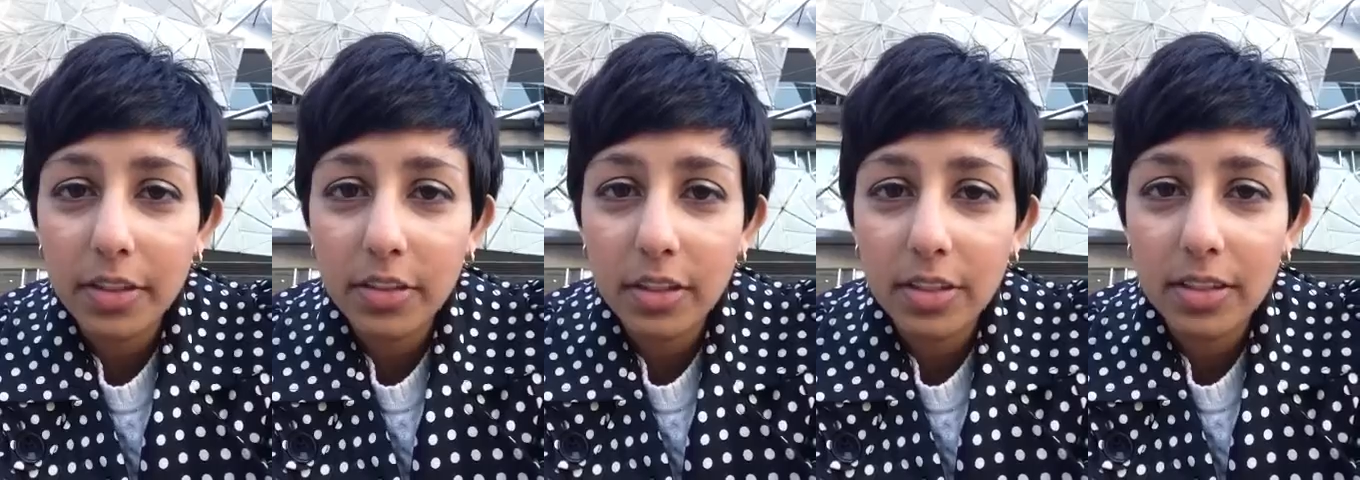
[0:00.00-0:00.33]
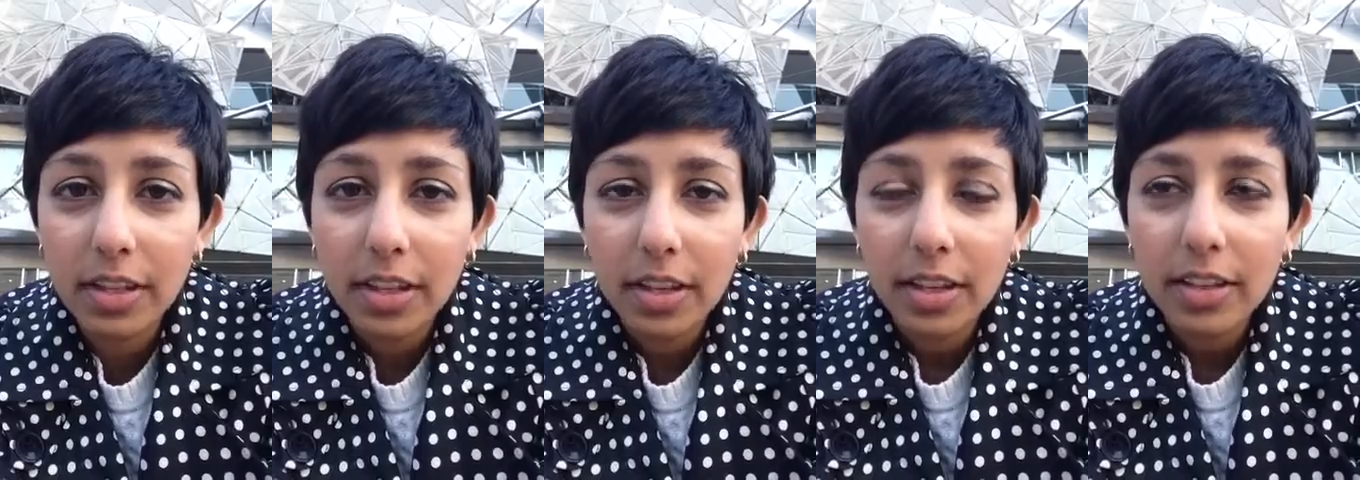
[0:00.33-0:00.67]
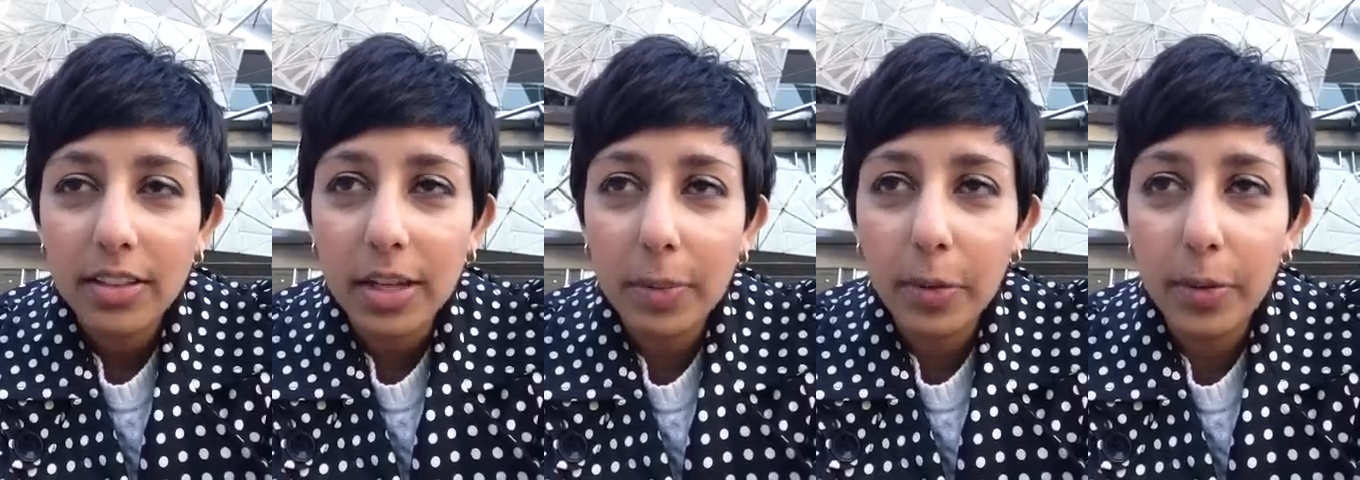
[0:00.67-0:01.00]
It's just
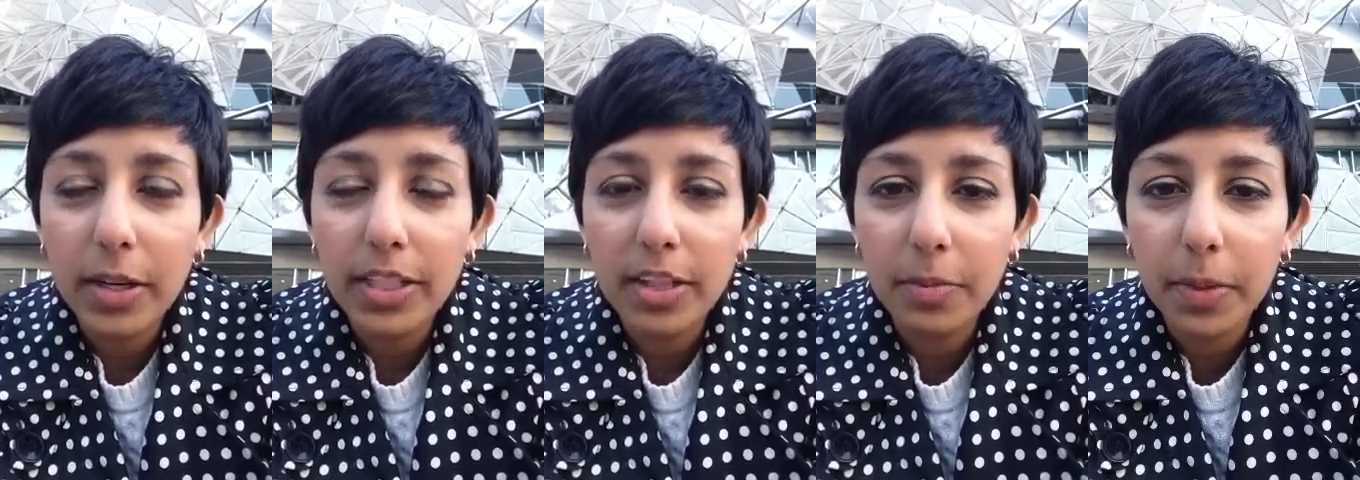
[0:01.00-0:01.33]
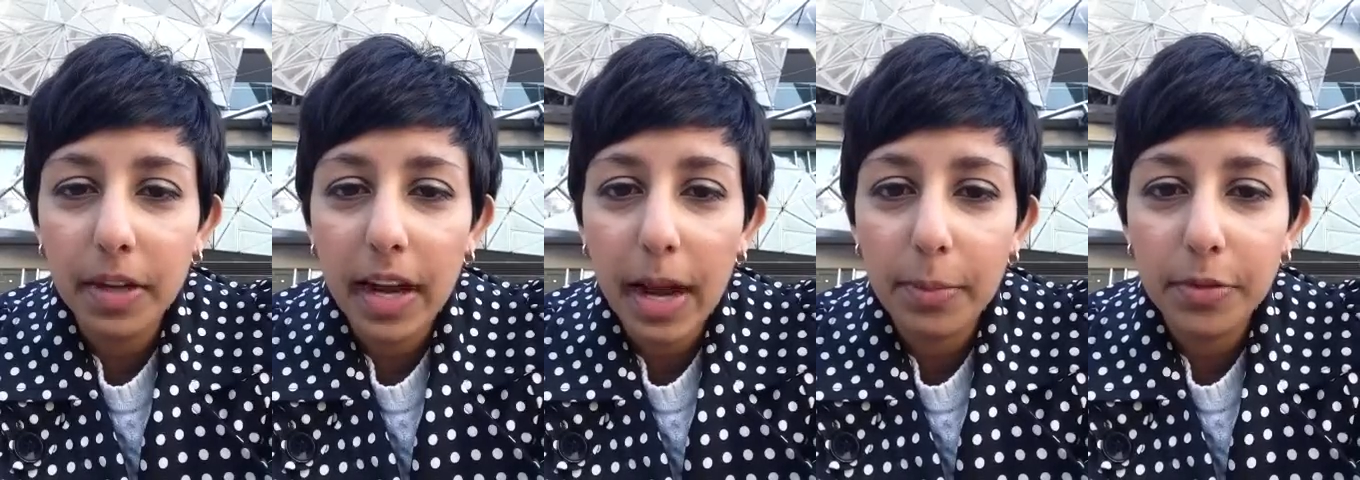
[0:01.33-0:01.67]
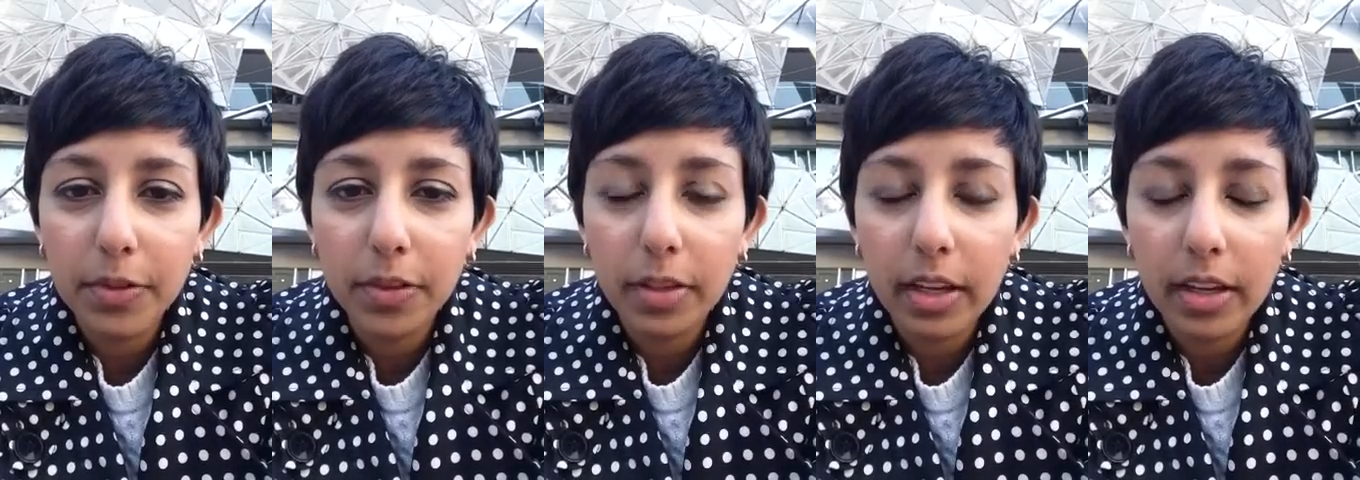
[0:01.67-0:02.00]
this couple of weeks have been
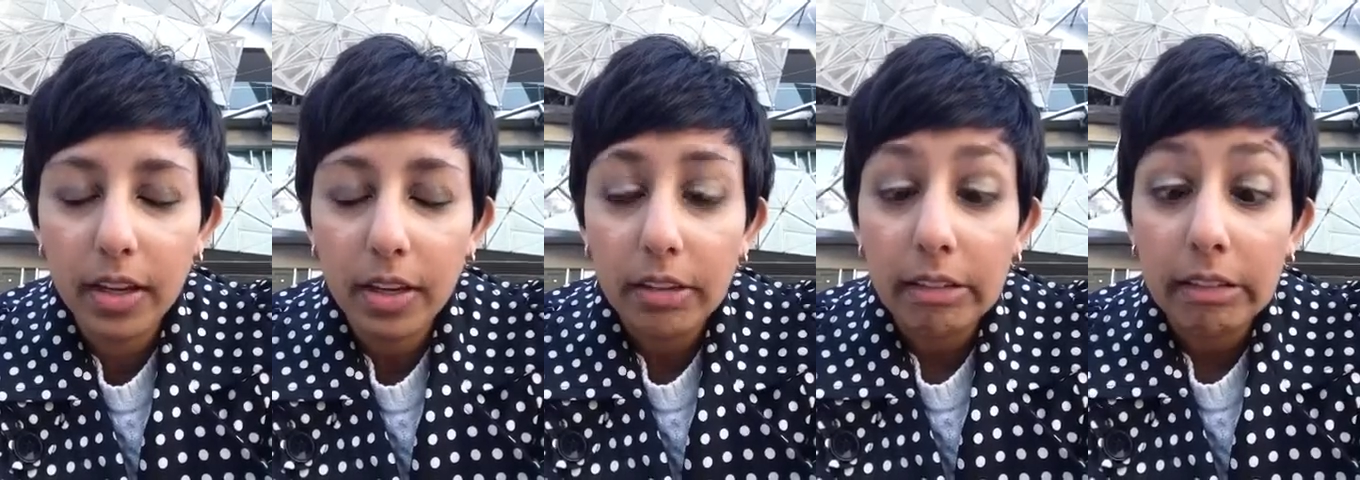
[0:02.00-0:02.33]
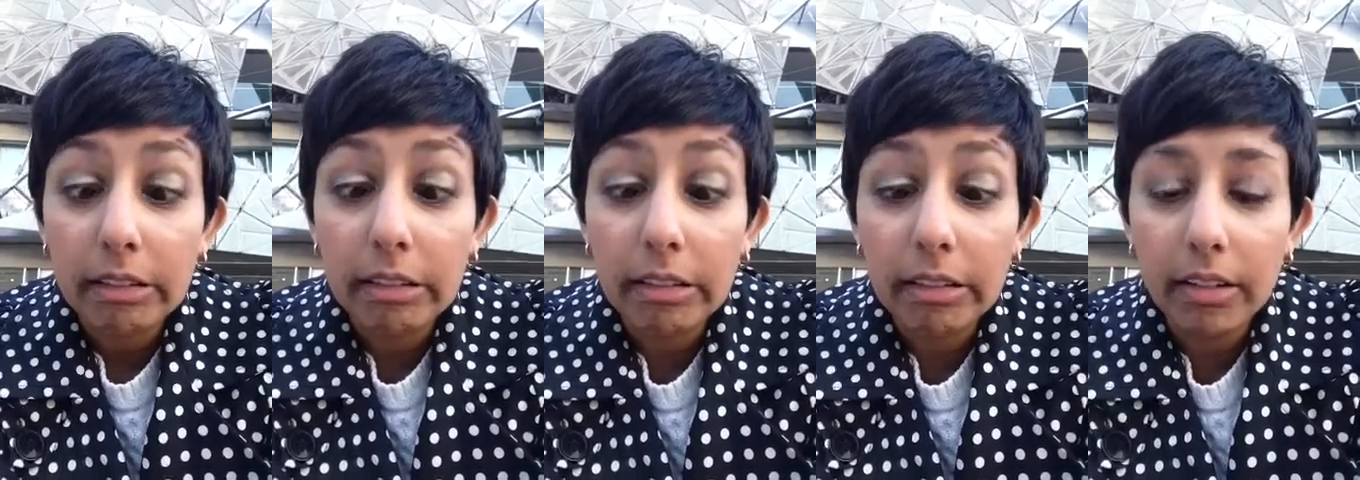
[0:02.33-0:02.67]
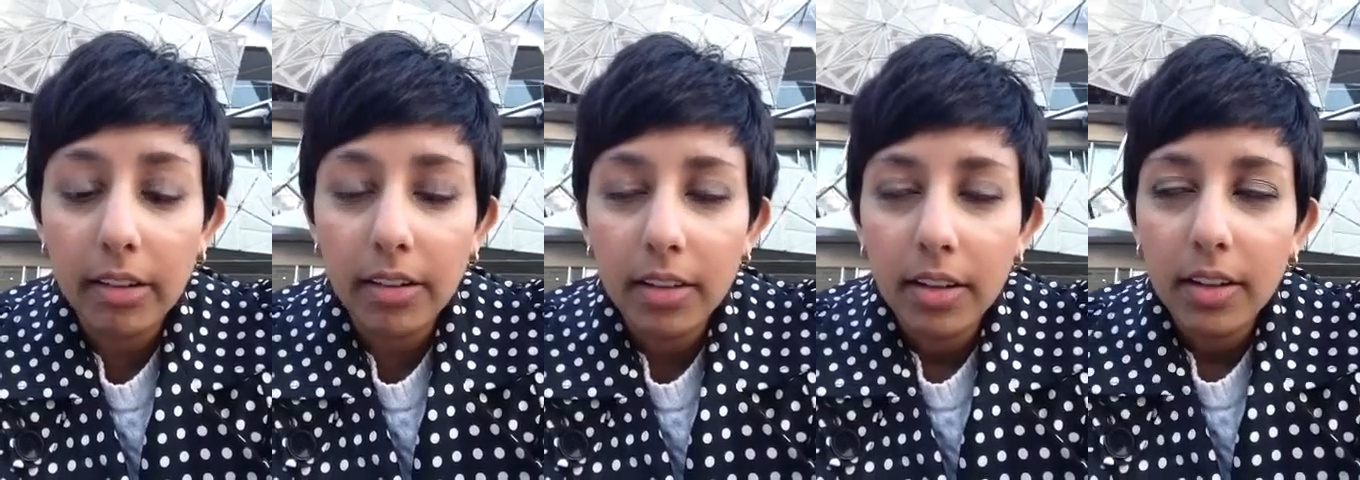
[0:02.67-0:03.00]
absolutely, huh.